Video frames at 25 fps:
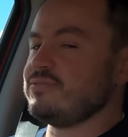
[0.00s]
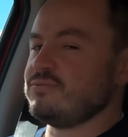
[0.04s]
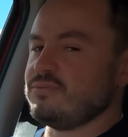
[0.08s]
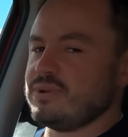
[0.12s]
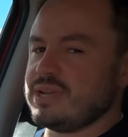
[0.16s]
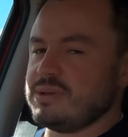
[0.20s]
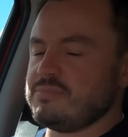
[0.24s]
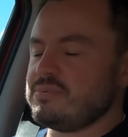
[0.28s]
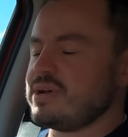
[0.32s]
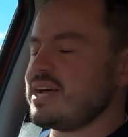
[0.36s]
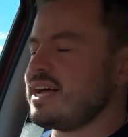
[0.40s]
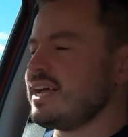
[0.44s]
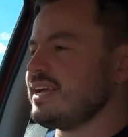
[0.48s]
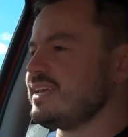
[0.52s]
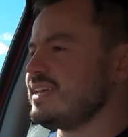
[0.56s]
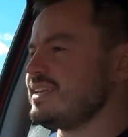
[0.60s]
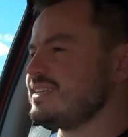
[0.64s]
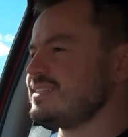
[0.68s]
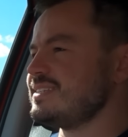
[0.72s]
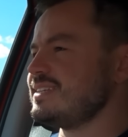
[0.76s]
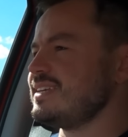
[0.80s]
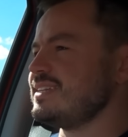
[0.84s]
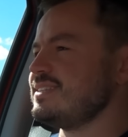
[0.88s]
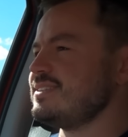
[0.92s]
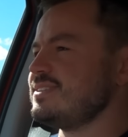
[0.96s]
and rear parking
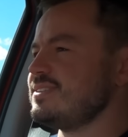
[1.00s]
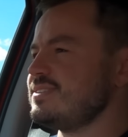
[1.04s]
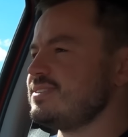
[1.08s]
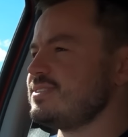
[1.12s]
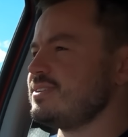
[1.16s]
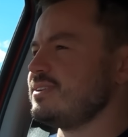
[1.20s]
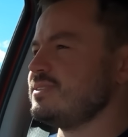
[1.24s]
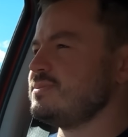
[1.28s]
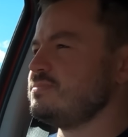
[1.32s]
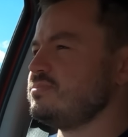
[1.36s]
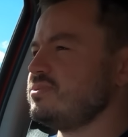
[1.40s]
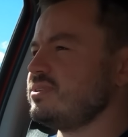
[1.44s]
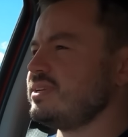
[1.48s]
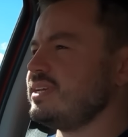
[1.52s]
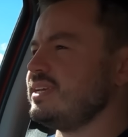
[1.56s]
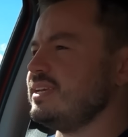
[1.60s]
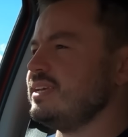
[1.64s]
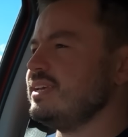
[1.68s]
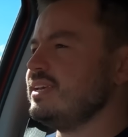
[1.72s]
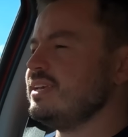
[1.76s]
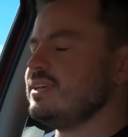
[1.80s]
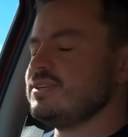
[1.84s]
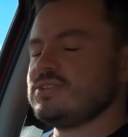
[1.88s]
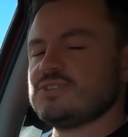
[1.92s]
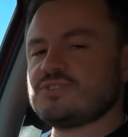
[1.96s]
sensors, so it's pretty
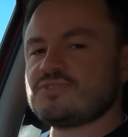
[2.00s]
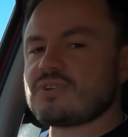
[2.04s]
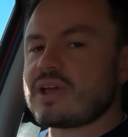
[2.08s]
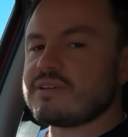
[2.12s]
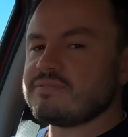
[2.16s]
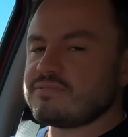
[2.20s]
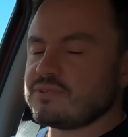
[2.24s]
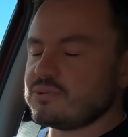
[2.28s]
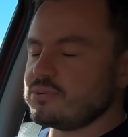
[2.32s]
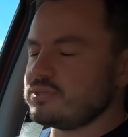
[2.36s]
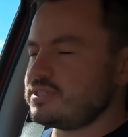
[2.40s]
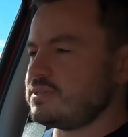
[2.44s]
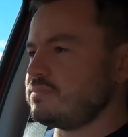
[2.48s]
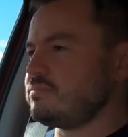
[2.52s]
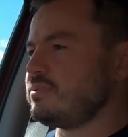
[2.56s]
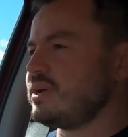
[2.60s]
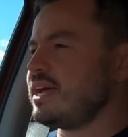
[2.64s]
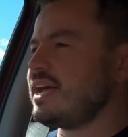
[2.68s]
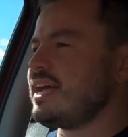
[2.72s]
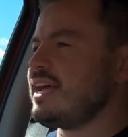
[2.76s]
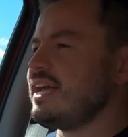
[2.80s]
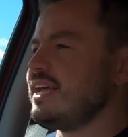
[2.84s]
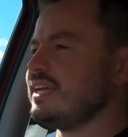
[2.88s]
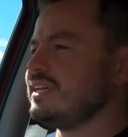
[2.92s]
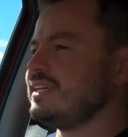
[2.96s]
straightforward to
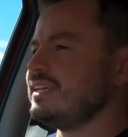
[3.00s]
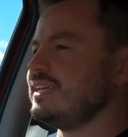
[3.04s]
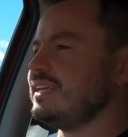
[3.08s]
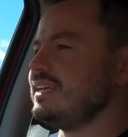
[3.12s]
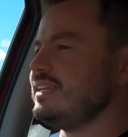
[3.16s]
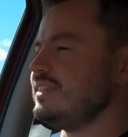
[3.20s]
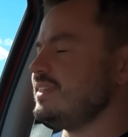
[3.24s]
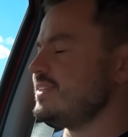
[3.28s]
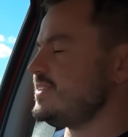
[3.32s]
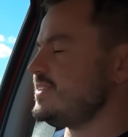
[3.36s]
park in the